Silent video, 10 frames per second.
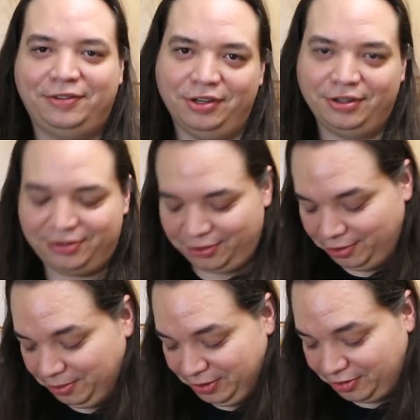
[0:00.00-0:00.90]
to
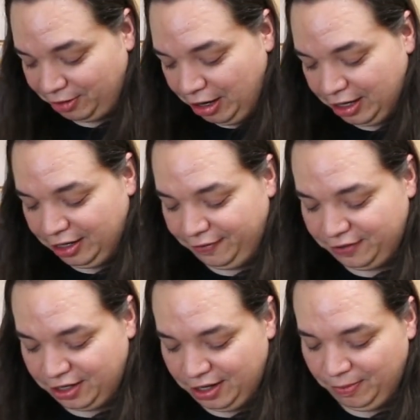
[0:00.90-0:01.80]
assume, is strong enough
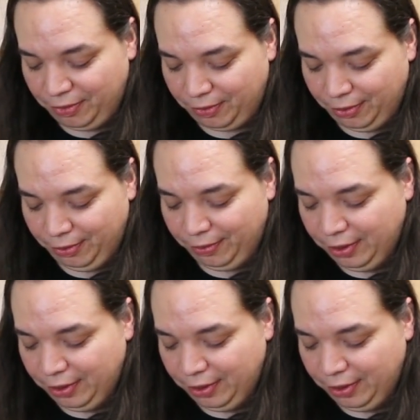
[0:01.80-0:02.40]
to come through.